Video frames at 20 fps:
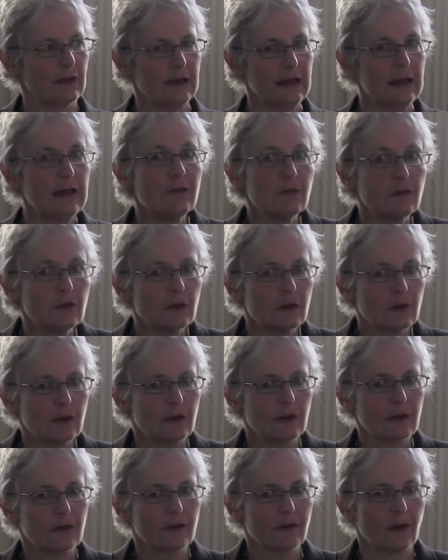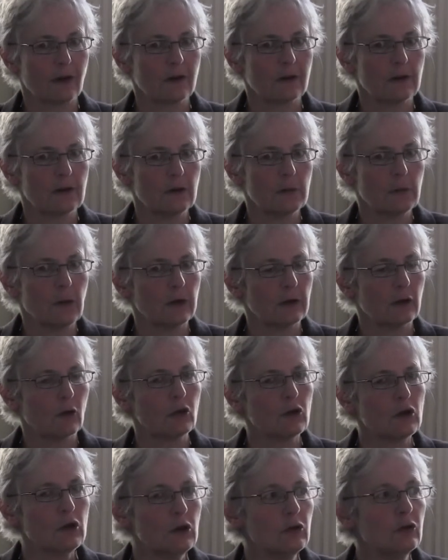even to the extent that you might
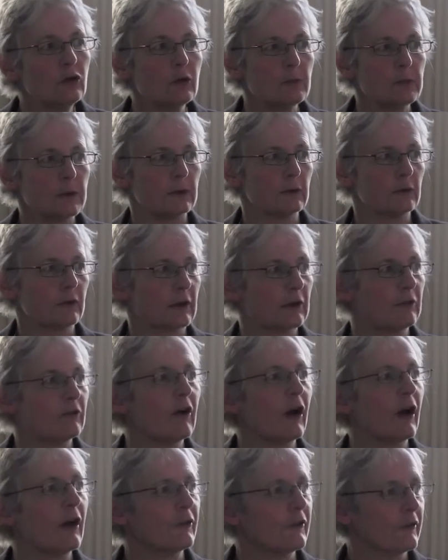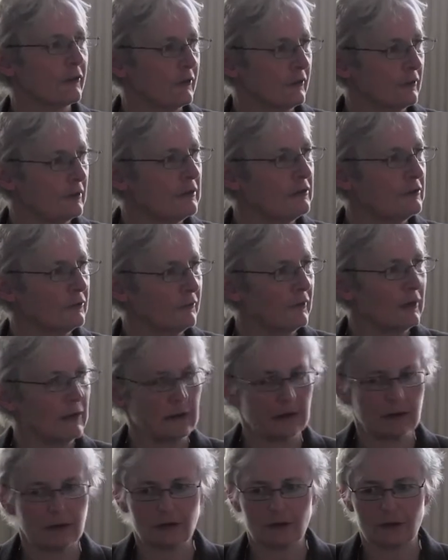not use a building rather than
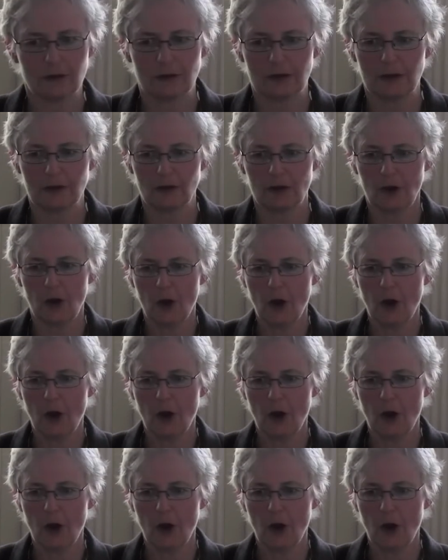intervene into it,